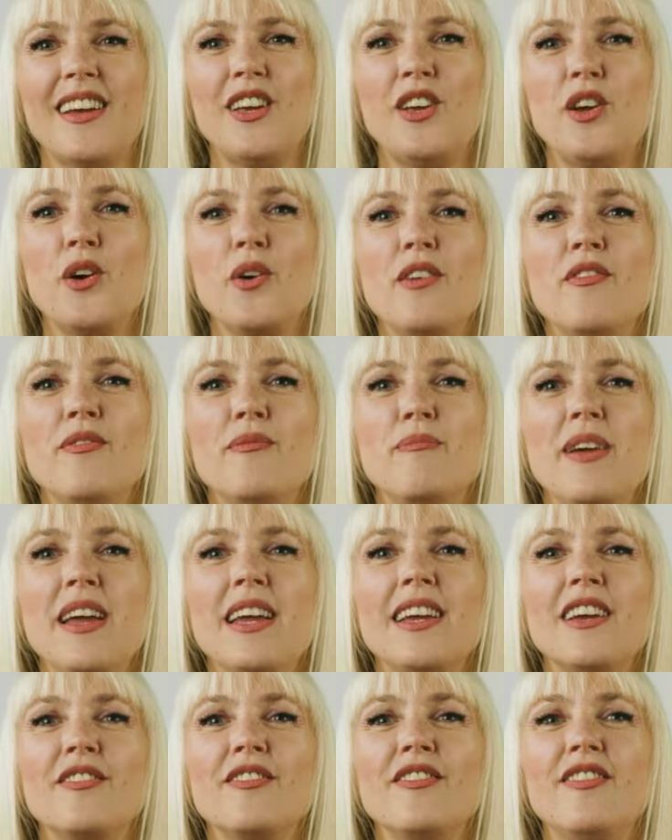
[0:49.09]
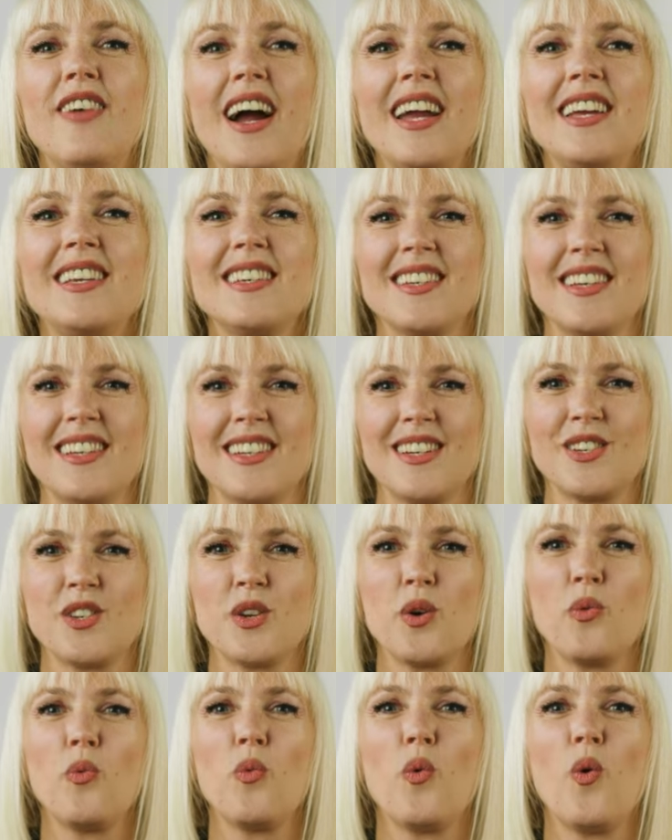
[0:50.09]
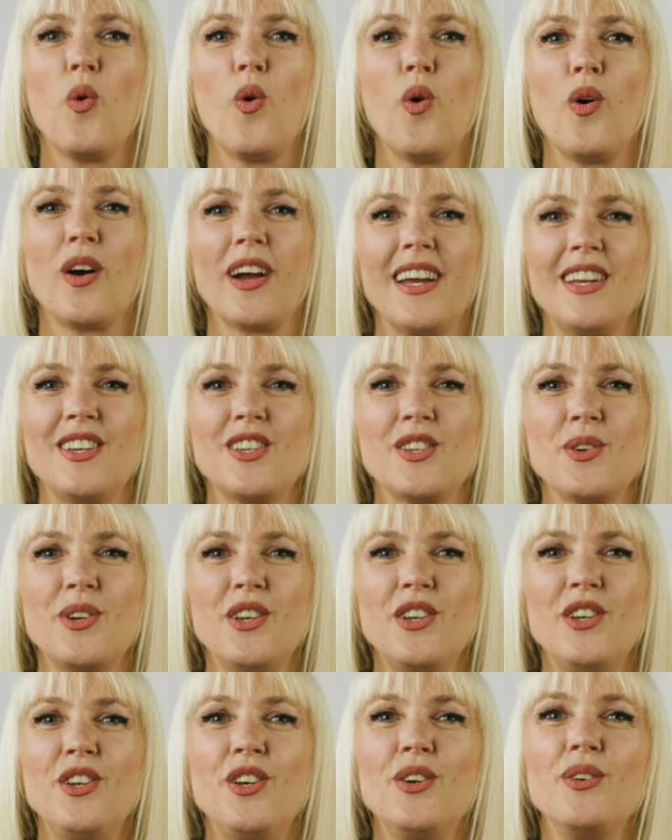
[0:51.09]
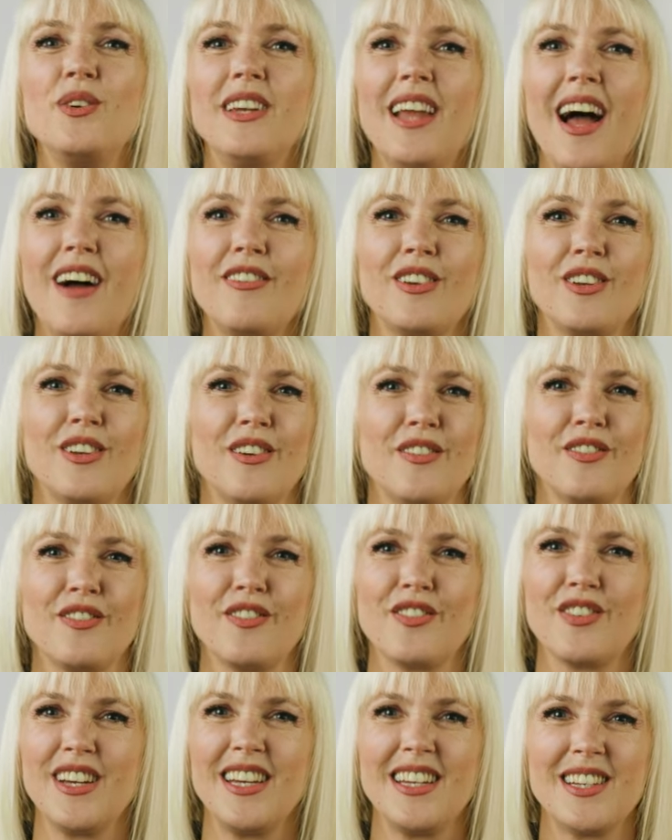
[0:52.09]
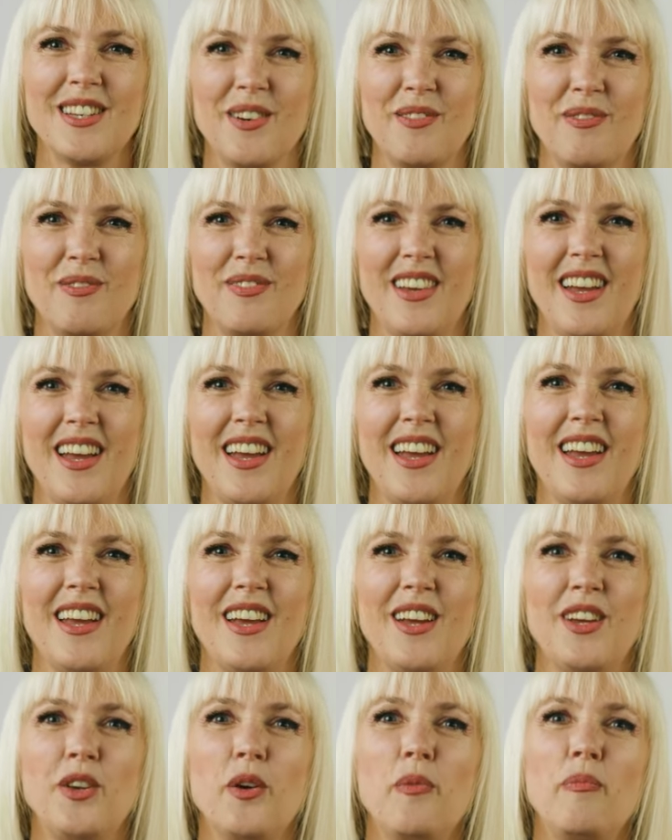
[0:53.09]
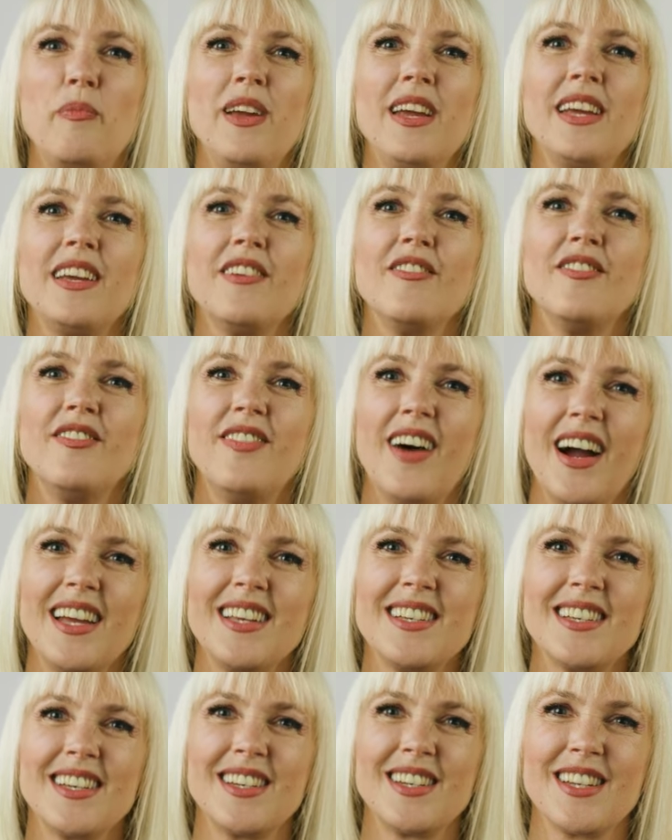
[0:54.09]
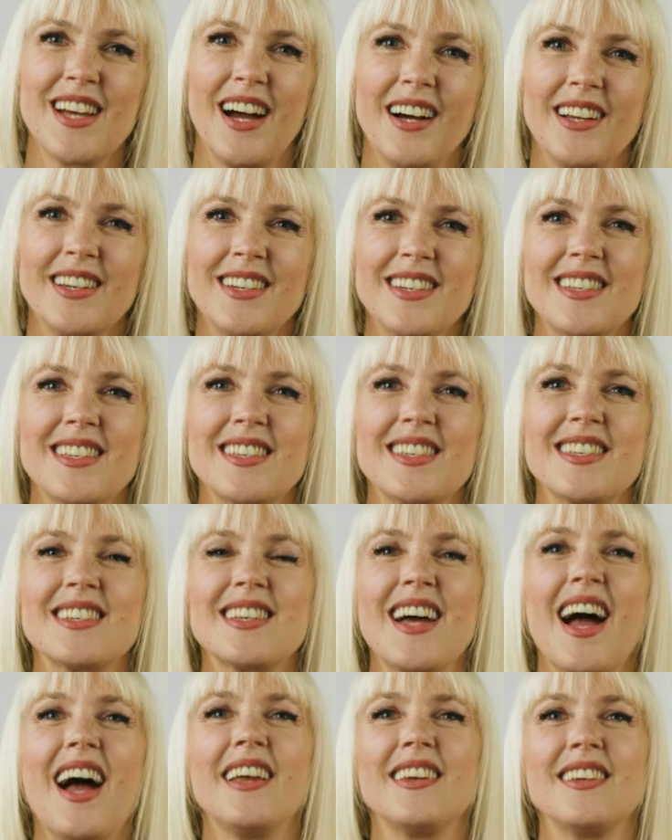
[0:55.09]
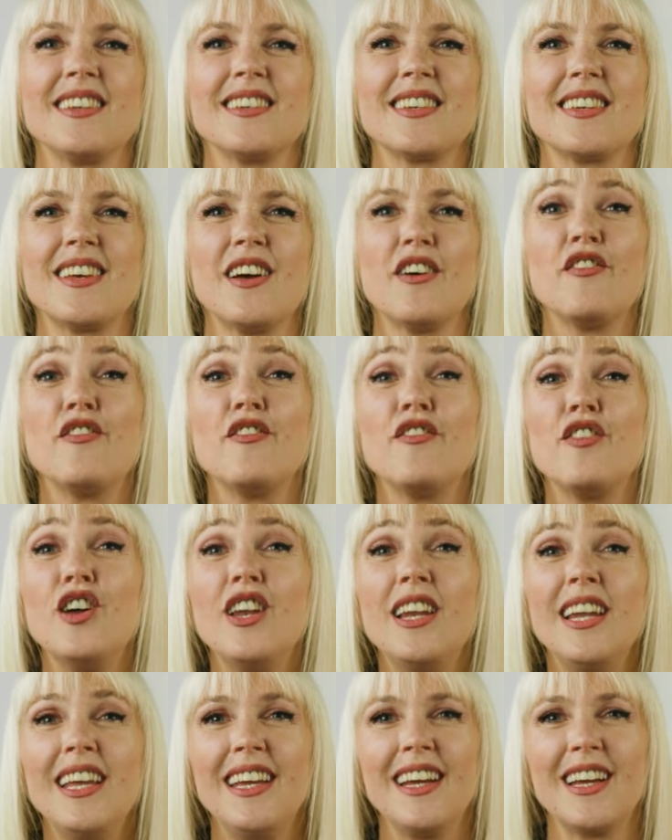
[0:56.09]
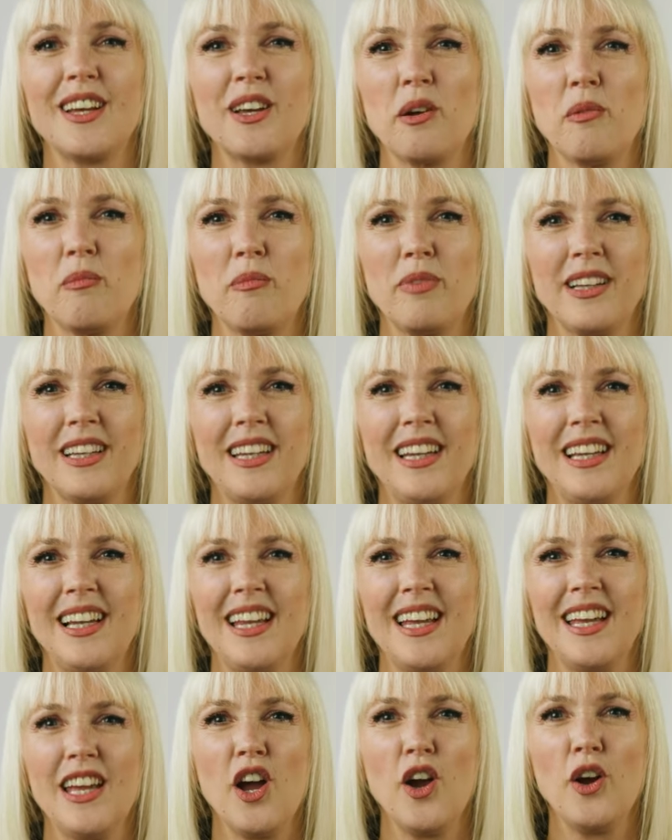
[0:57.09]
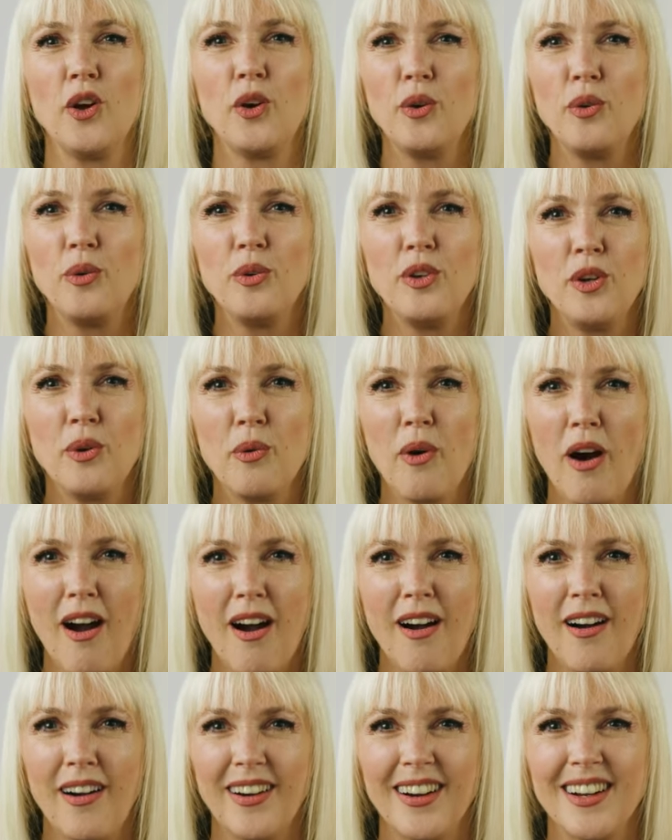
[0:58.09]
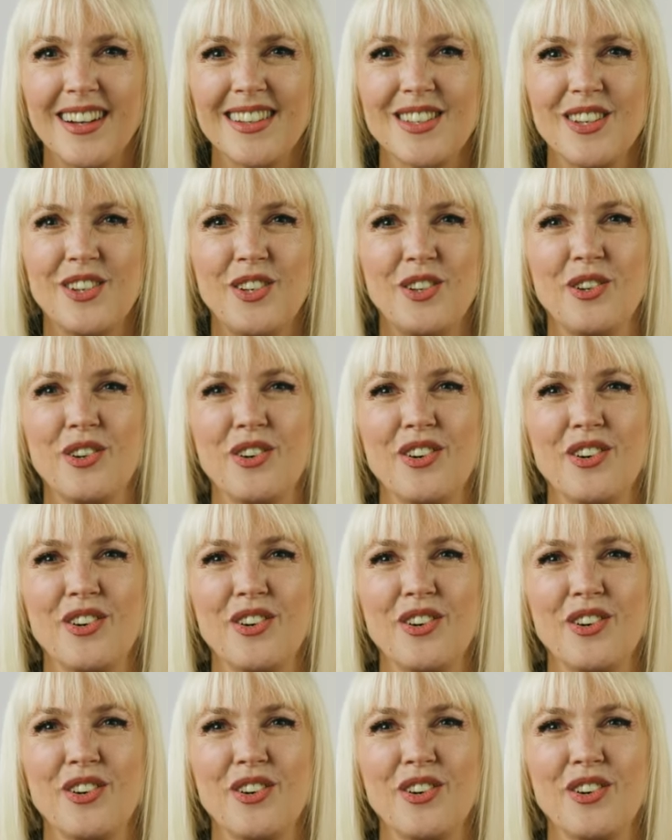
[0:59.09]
You're being invited to walk into a new level of freedom. You're being invited to understand fully and completely who you are as a new